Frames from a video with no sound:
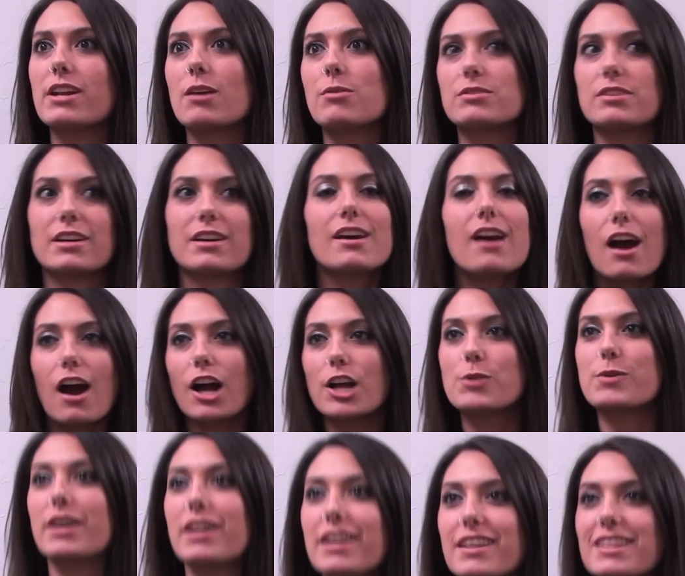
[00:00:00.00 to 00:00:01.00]
And I was like, are
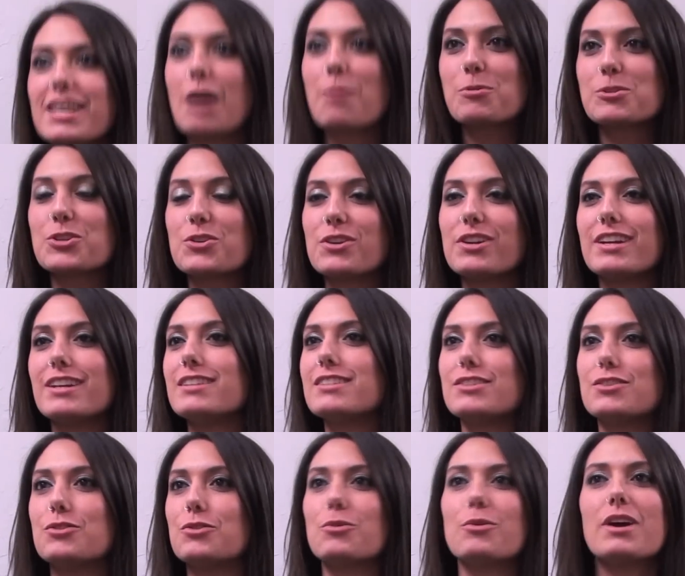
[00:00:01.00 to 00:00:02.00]
you kidding? The opportunity
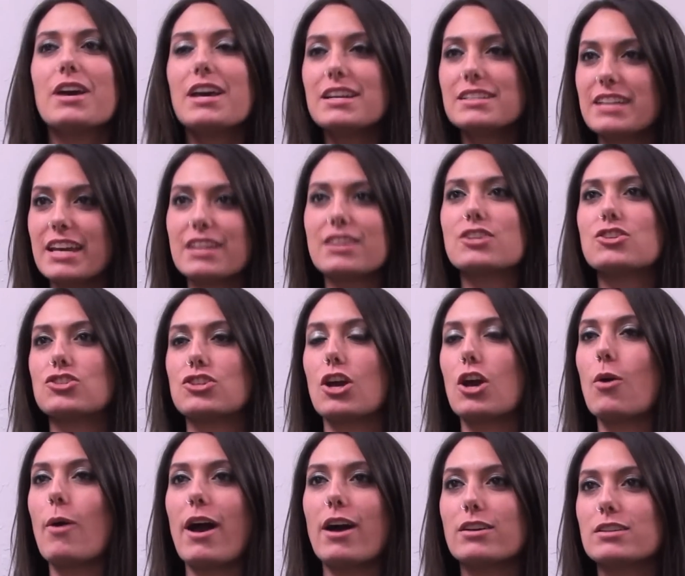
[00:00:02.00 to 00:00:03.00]
to take the
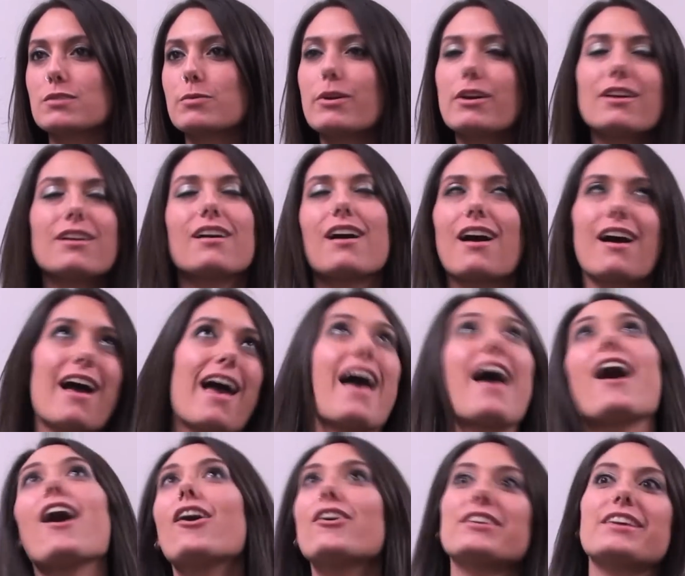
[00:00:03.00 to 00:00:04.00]
show elsewhere?
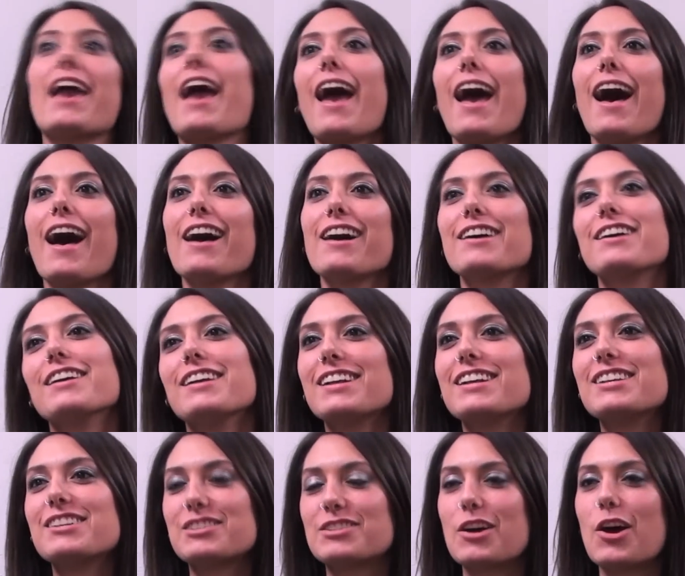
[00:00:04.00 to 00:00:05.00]
Hell yeah.
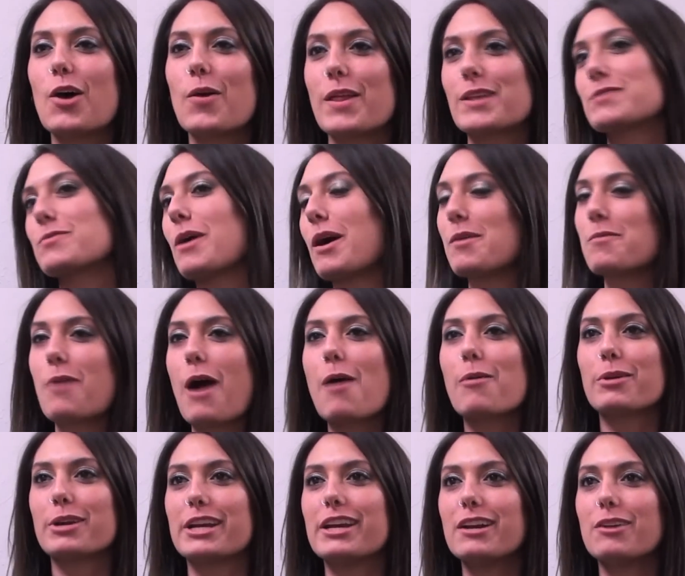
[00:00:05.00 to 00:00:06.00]
So that's why
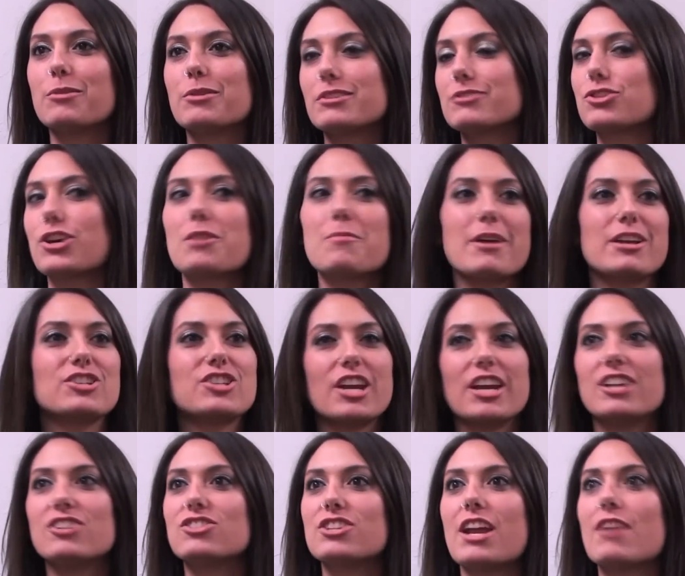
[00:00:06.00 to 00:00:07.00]
we're here. We're trying to make
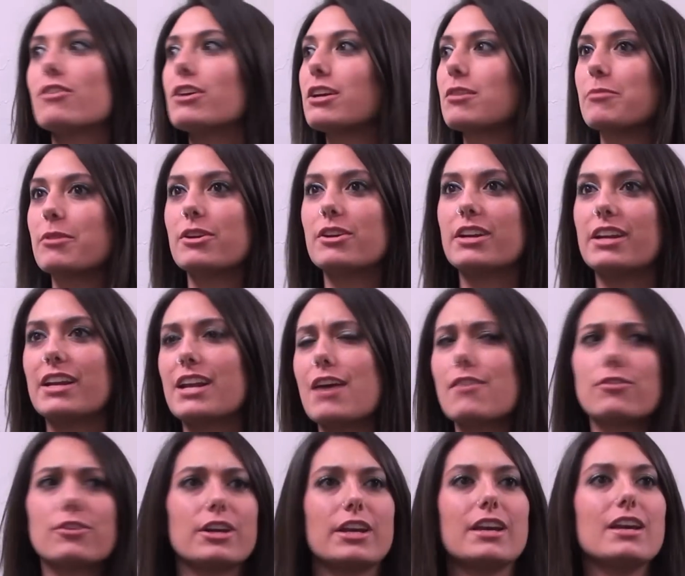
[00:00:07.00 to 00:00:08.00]
change in every community, in
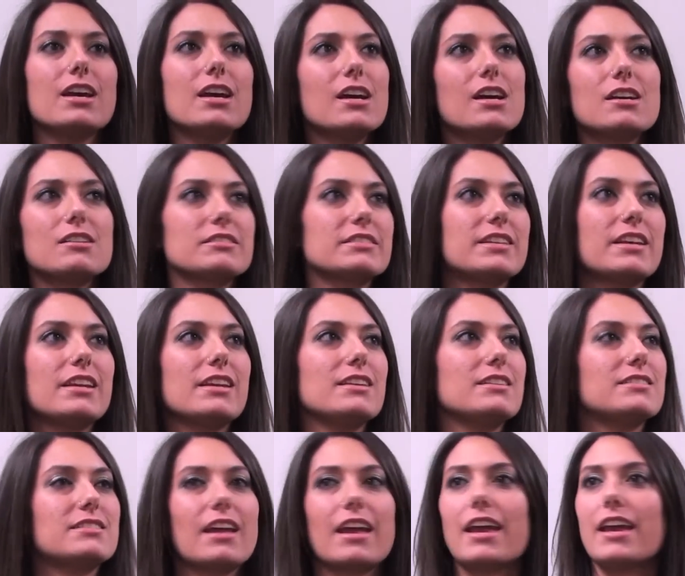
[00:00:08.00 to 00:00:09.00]
every city,
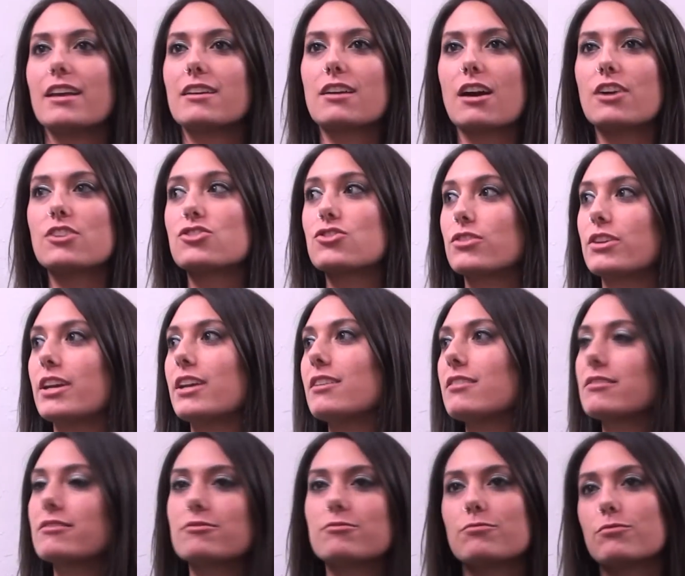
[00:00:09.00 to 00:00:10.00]
state, country.
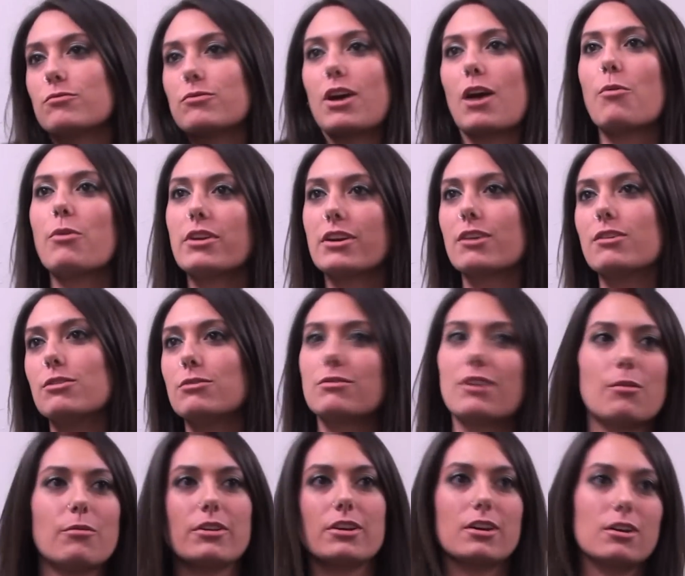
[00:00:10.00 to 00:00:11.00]
I want to go
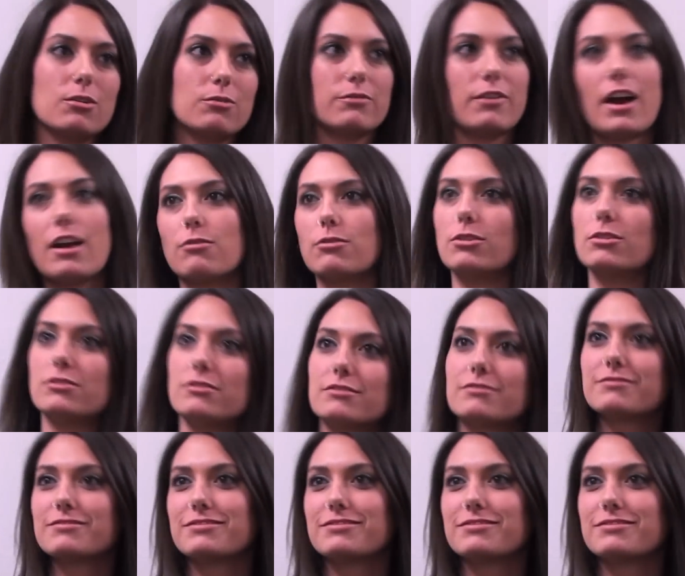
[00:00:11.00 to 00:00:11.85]
viral.